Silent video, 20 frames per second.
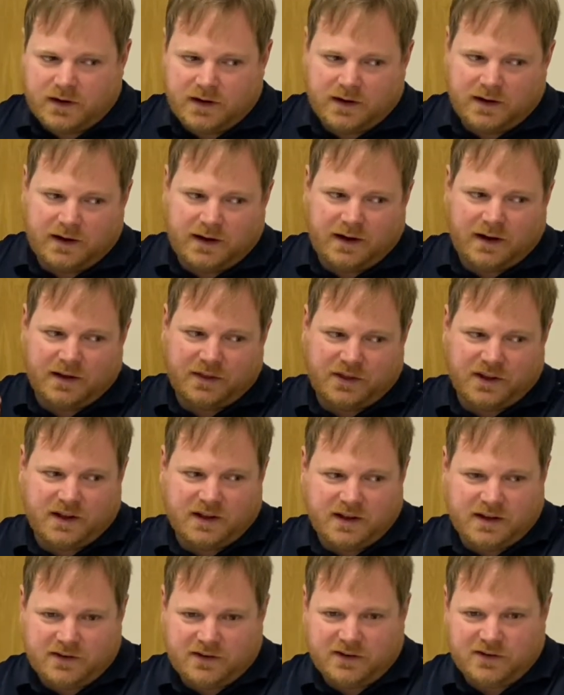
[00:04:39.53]
I think
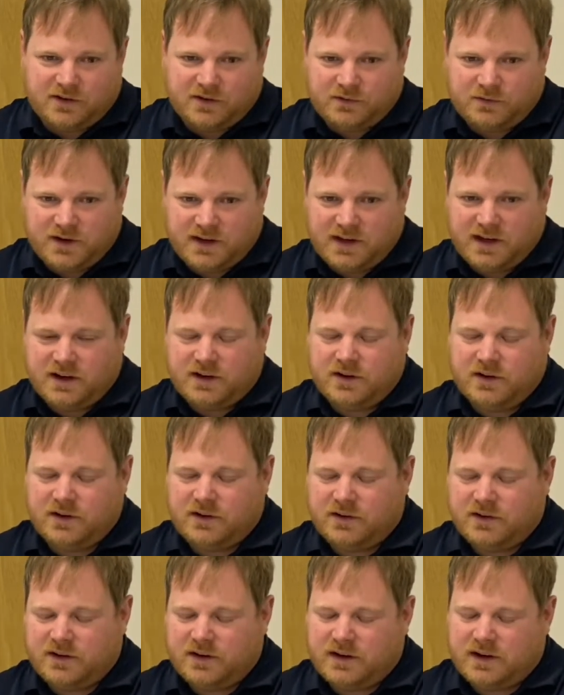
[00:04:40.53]
this is a really
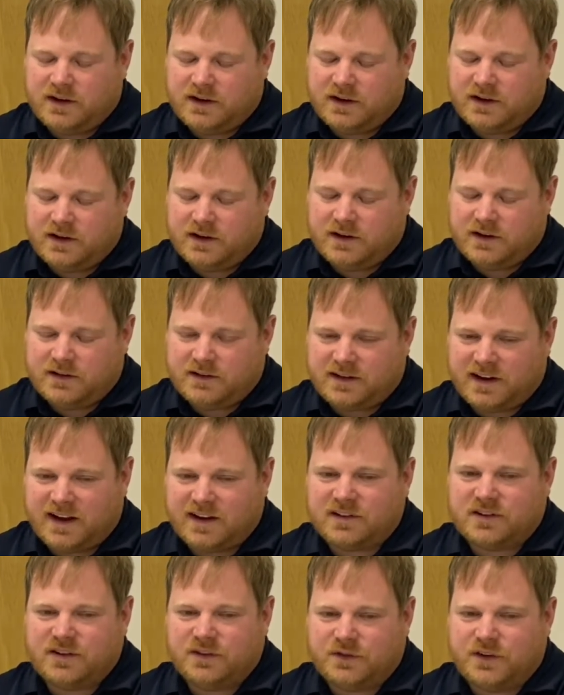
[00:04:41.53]
good
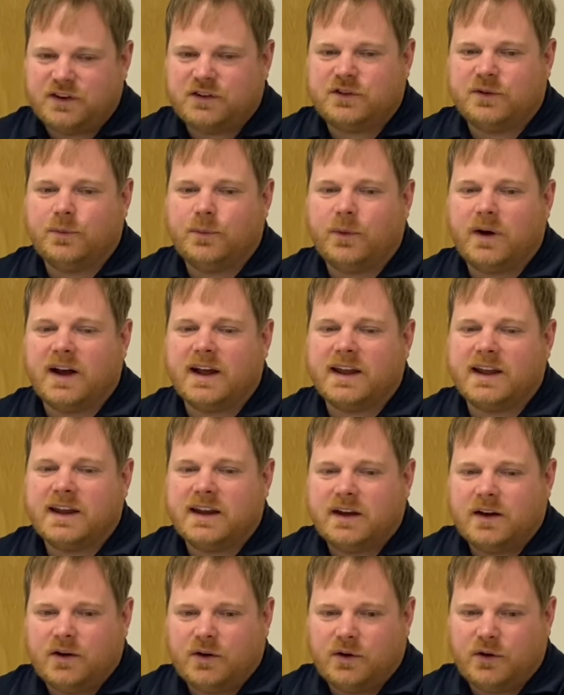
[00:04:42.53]
tax efficient
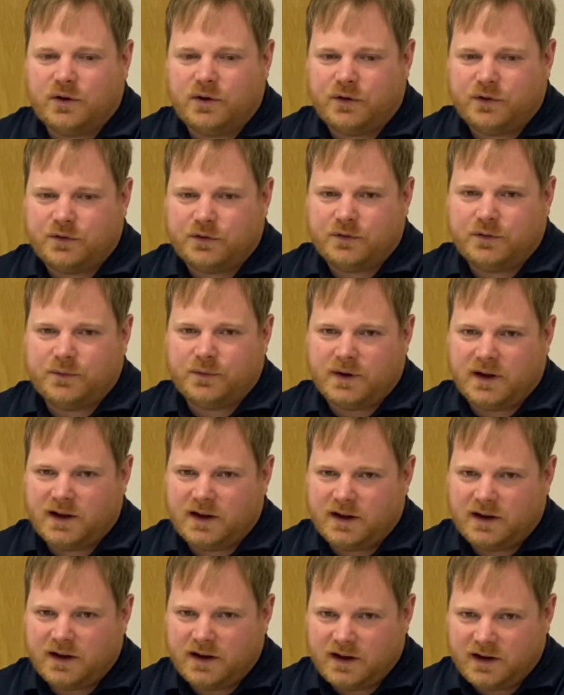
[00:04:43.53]
way of
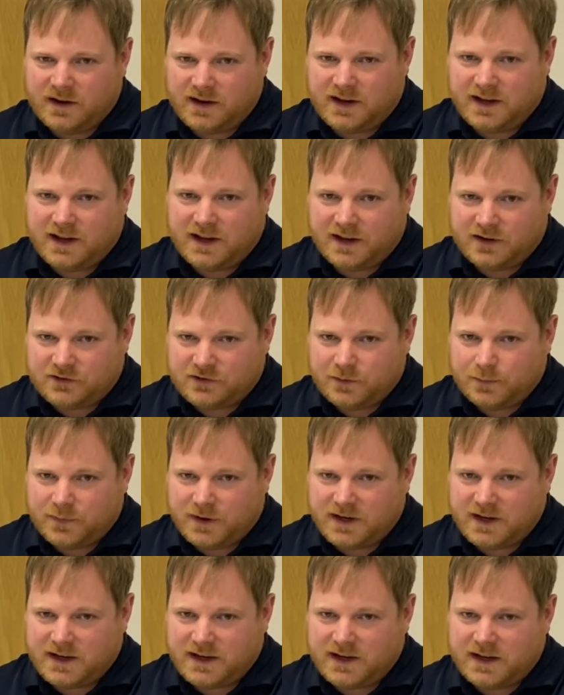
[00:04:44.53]
earning extra
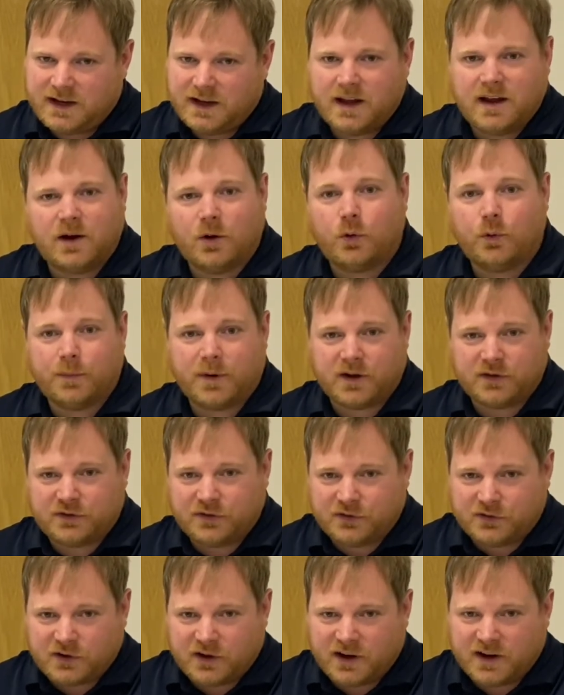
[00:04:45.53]
money, almost a
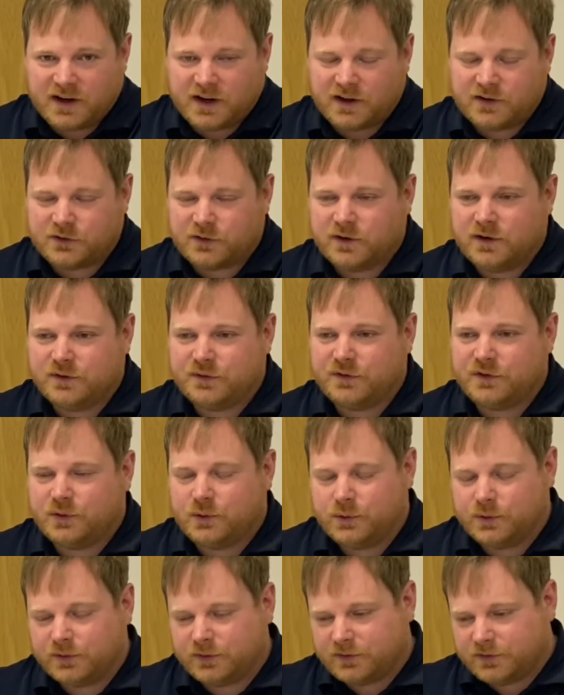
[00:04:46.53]
side hustle of
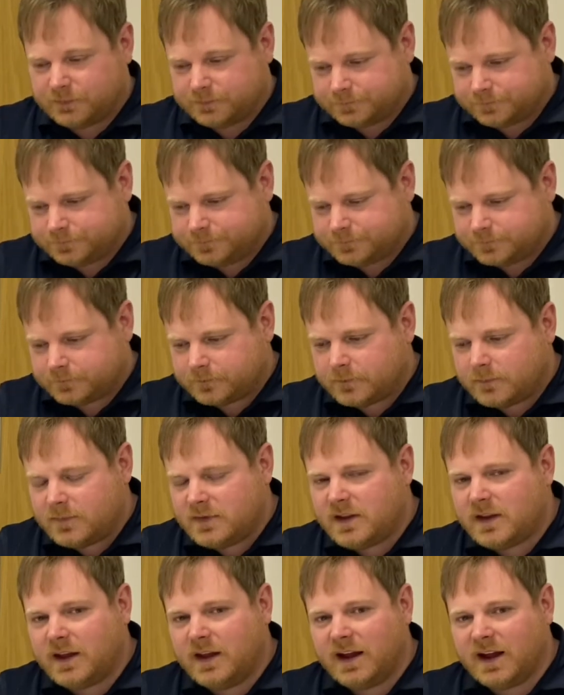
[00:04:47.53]
sorts.
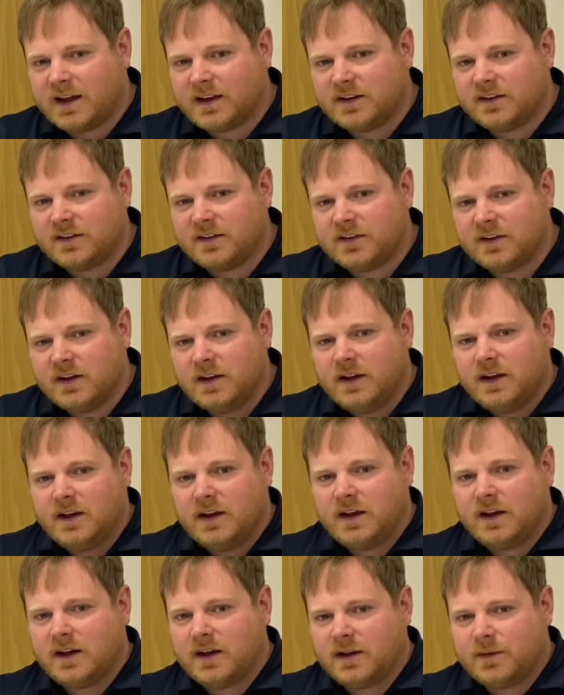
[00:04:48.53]
And
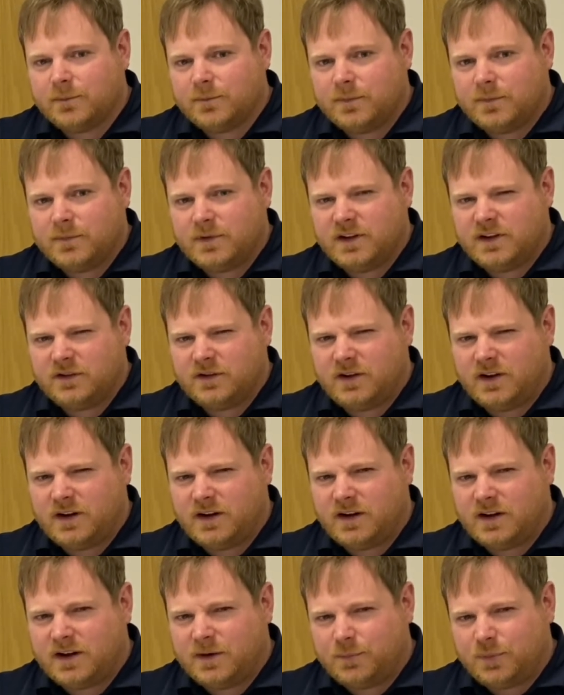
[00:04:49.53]

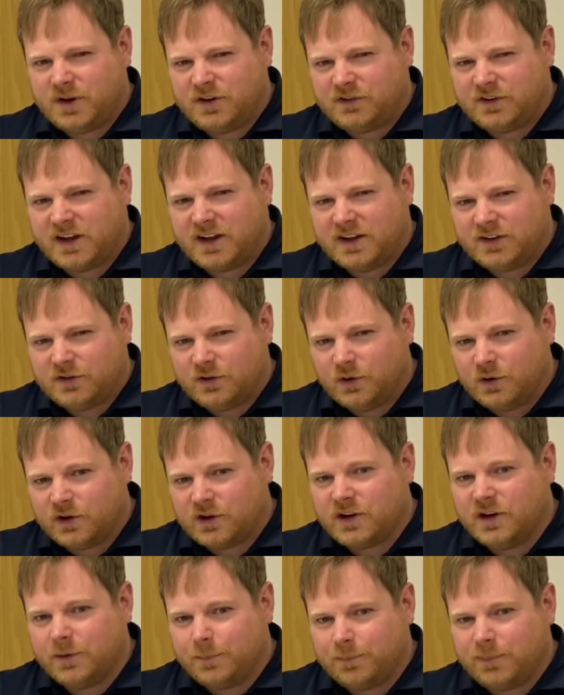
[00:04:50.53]
I appreciate it's not
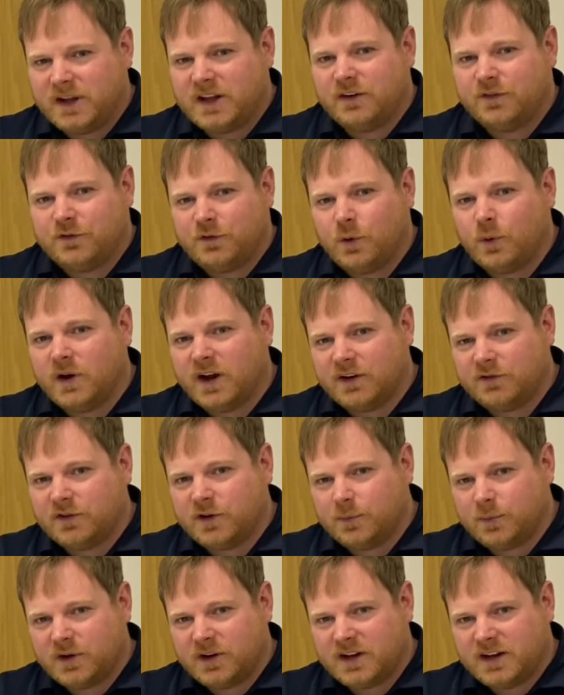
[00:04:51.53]
going to be for
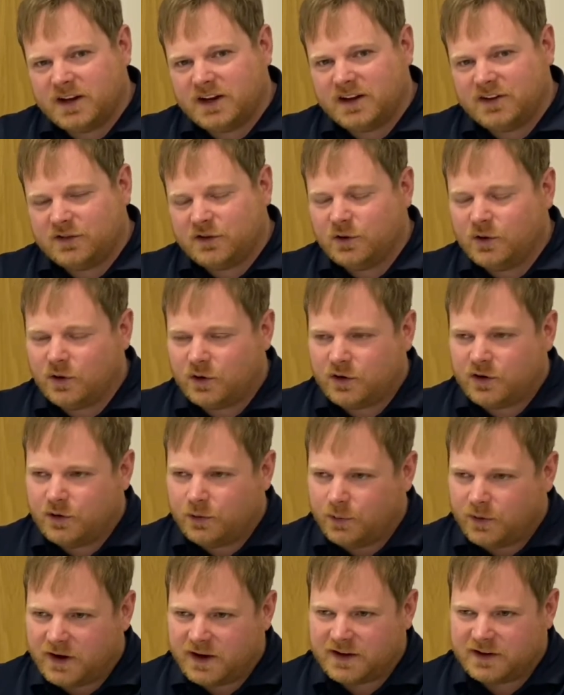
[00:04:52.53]
everybody, and it's not
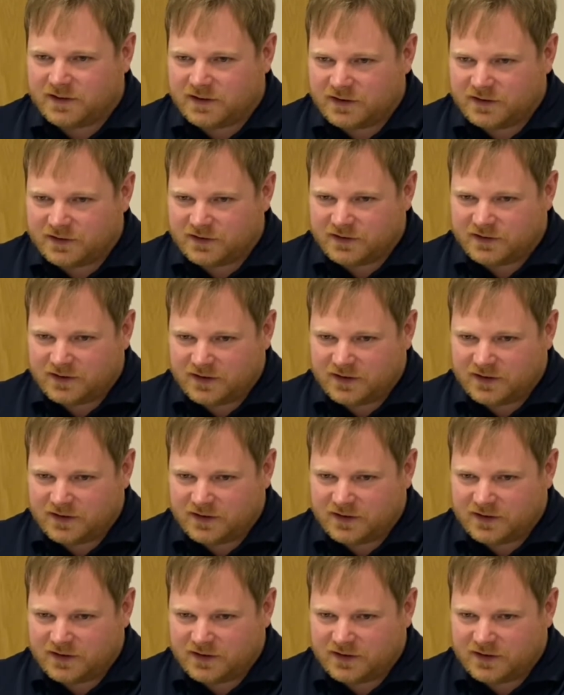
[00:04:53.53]
quite as